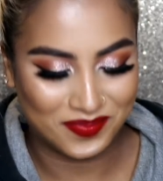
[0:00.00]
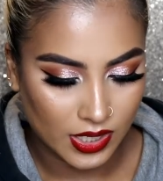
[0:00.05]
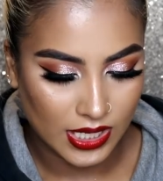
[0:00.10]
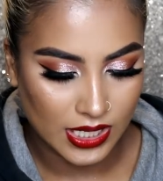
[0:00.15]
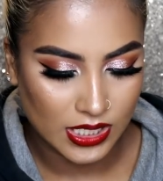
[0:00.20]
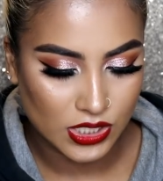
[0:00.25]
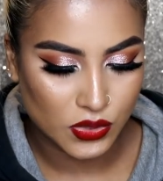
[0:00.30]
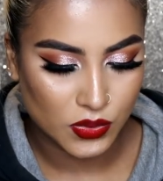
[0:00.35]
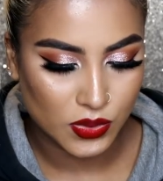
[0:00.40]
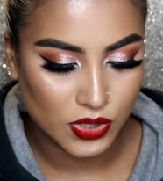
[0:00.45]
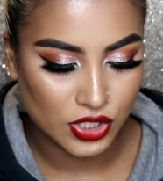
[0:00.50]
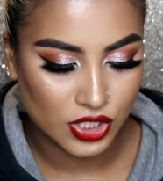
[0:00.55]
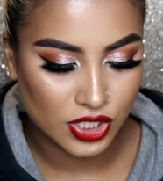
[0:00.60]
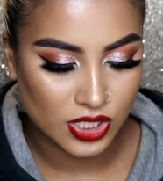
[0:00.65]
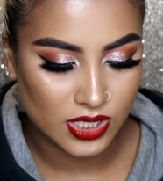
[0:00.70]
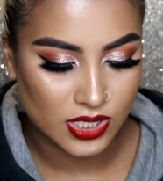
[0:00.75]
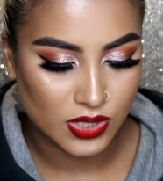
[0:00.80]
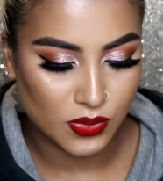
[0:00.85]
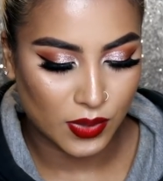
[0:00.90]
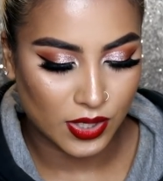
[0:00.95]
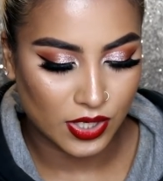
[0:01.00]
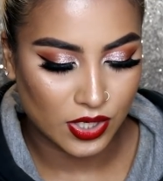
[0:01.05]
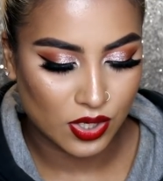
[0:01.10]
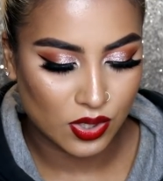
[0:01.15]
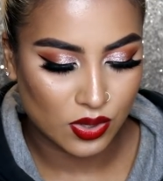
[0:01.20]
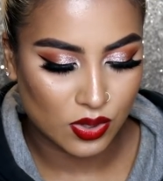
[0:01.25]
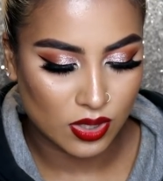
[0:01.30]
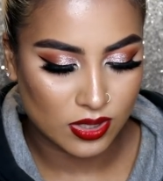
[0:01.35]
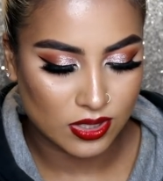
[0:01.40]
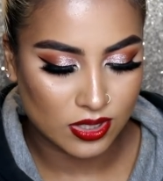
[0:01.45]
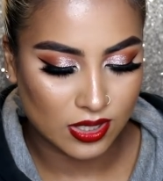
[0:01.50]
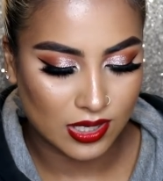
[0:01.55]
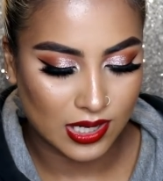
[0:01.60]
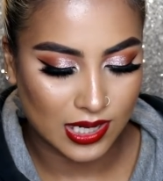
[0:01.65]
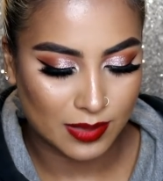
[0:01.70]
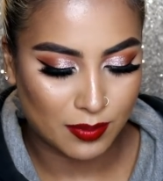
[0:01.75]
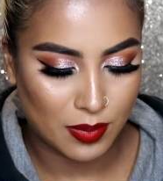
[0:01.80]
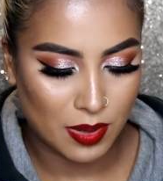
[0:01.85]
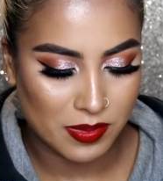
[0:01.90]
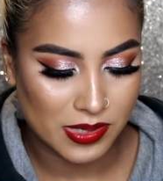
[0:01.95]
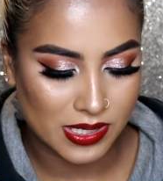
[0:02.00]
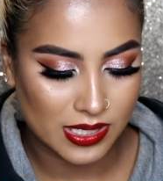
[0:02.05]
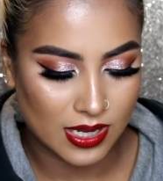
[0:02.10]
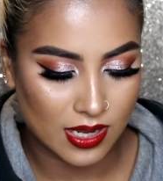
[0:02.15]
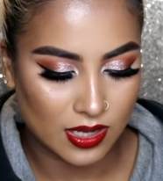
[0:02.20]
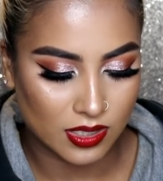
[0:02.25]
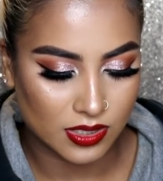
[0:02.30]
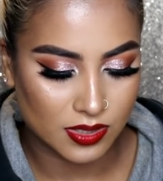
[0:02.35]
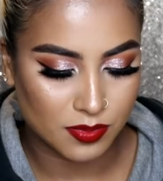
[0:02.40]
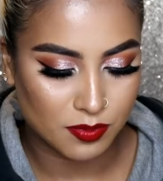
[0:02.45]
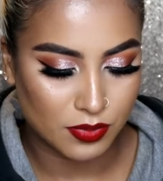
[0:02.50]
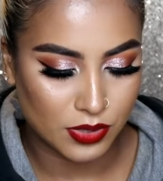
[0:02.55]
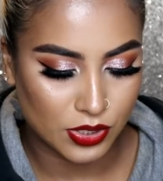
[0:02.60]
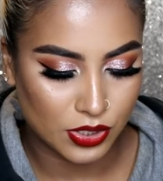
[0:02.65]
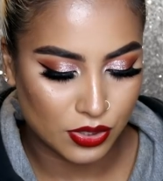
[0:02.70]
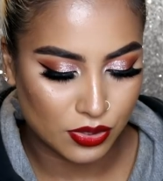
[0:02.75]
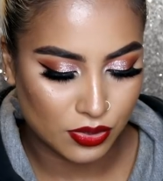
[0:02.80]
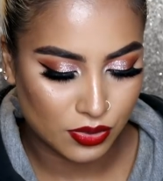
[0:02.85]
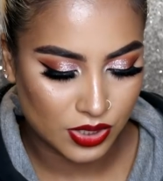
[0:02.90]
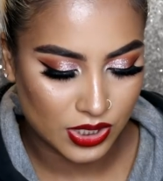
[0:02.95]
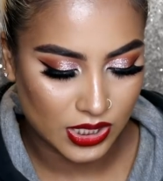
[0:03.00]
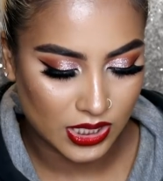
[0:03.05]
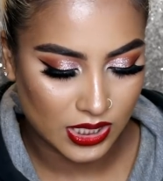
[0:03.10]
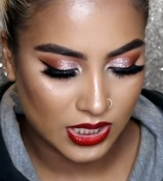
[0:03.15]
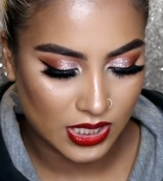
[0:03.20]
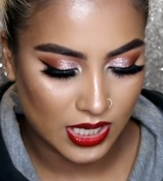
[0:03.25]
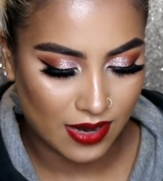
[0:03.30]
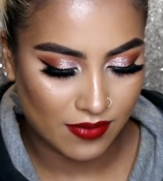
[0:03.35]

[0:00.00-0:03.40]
Next question is, what are your thoughts on ColourPop and Cult Beauty?